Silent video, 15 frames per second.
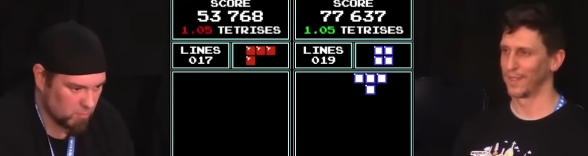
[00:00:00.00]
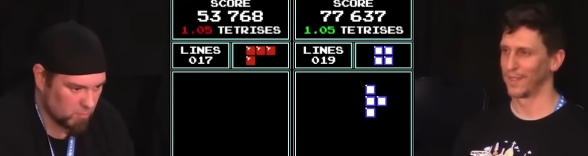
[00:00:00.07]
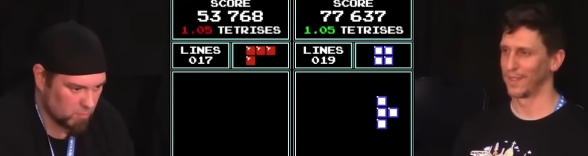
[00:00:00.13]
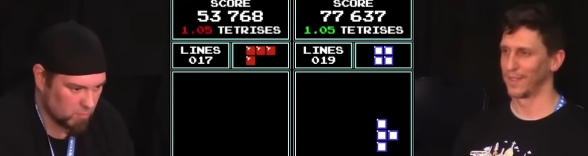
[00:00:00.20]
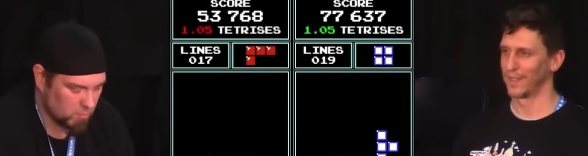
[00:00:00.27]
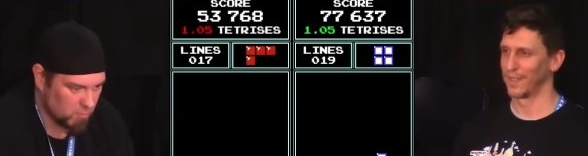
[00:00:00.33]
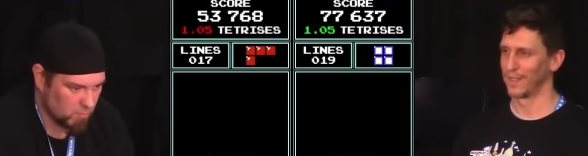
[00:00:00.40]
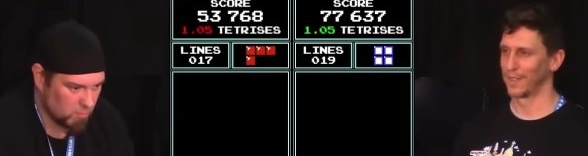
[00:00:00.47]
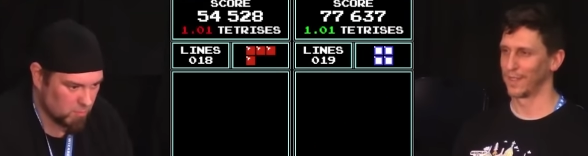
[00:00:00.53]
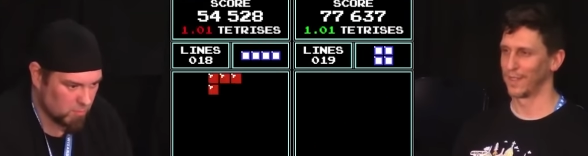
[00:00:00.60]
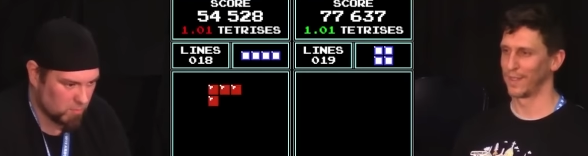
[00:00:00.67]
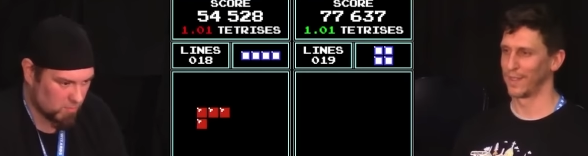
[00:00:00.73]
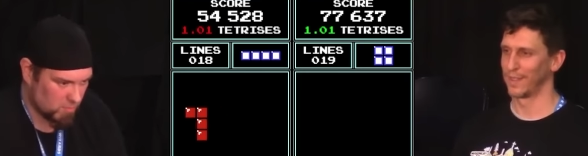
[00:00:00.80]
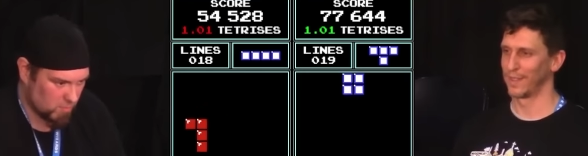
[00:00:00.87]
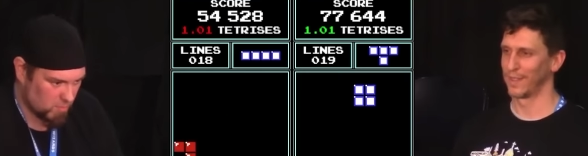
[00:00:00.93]

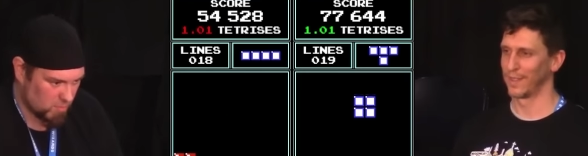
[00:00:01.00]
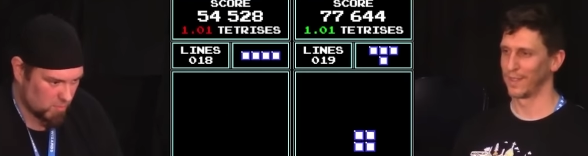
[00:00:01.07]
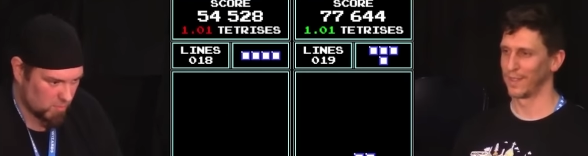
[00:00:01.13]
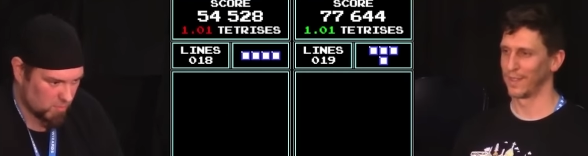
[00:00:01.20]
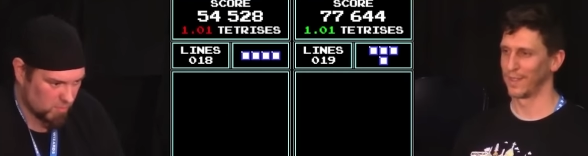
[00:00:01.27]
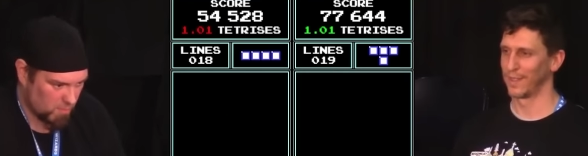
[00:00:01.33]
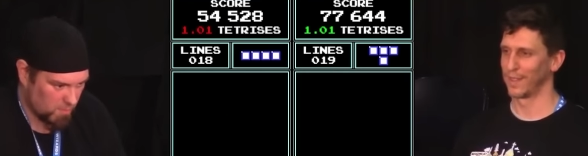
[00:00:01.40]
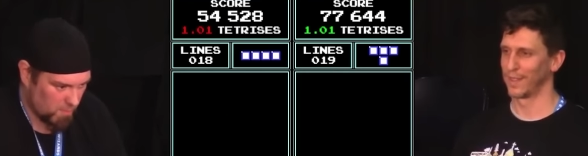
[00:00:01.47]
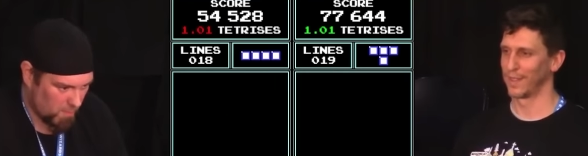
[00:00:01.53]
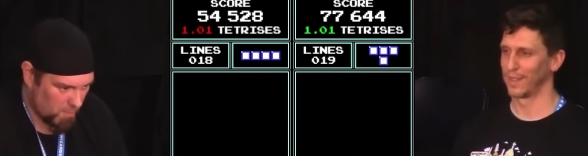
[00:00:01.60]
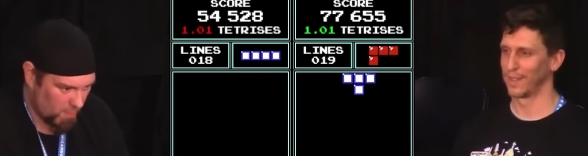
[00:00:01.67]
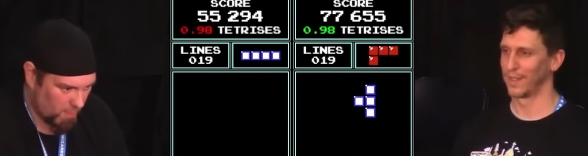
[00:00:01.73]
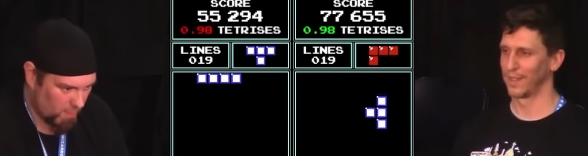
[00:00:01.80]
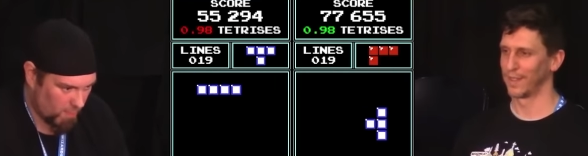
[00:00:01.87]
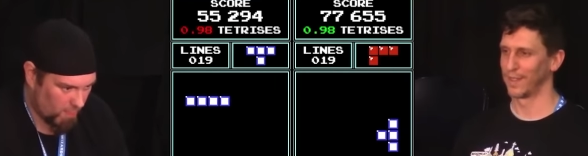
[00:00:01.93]

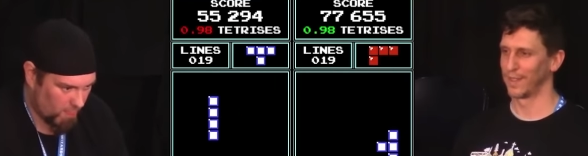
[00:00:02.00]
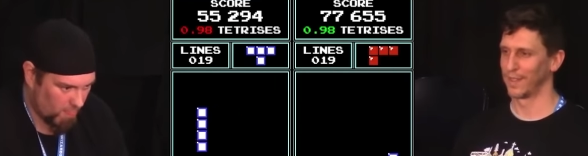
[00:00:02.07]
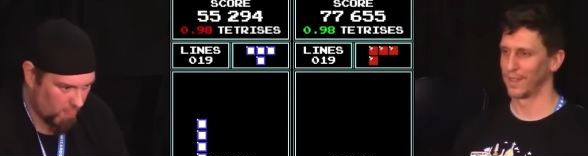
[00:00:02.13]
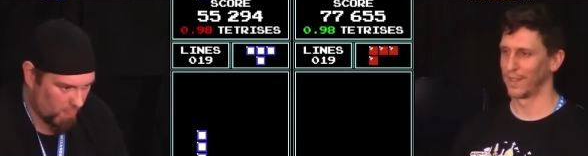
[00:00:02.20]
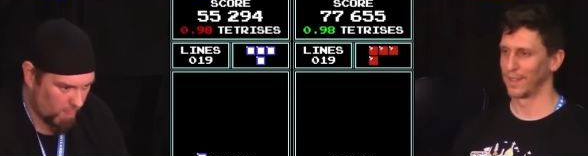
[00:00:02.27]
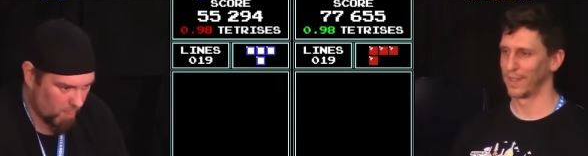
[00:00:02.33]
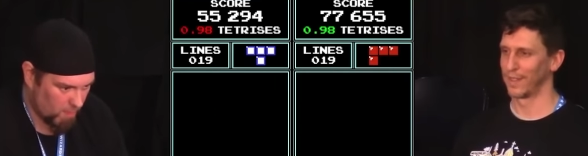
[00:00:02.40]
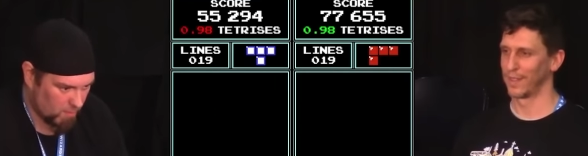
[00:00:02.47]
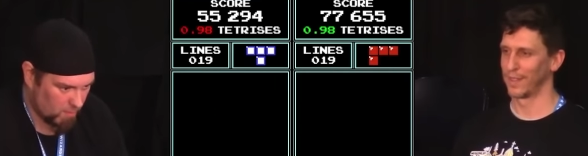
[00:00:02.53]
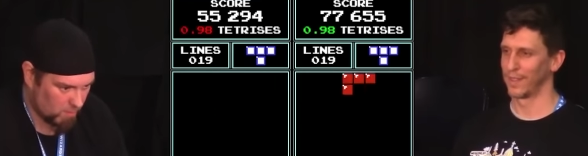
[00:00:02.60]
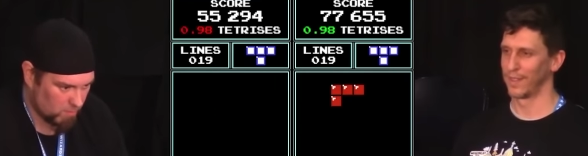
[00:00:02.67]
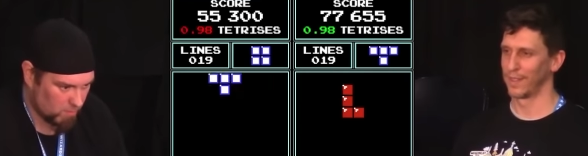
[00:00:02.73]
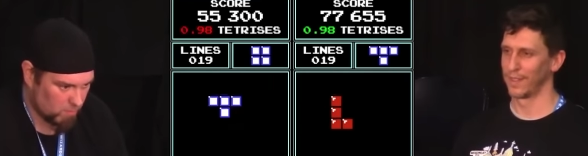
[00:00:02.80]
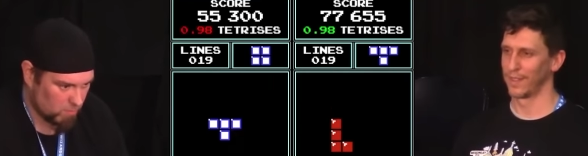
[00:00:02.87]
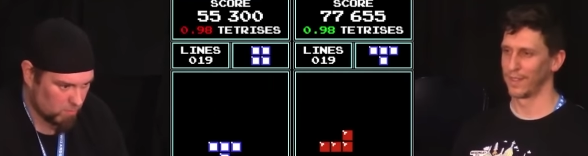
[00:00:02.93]

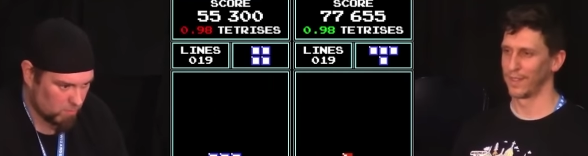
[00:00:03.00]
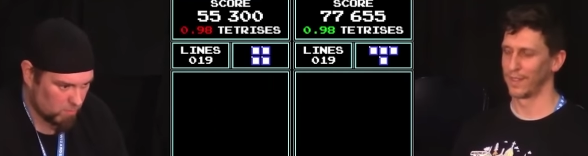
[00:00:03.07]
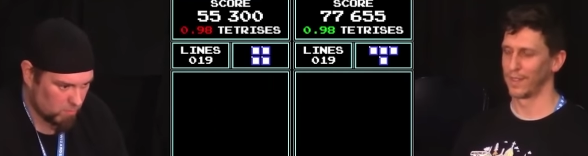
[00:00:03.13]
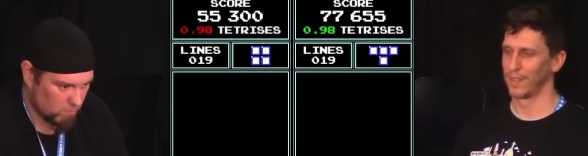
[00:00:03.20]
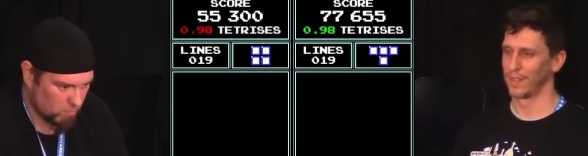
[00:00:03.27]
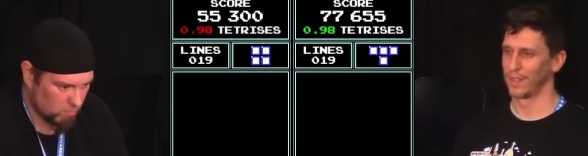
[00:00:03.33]
No one is speaking in this clip.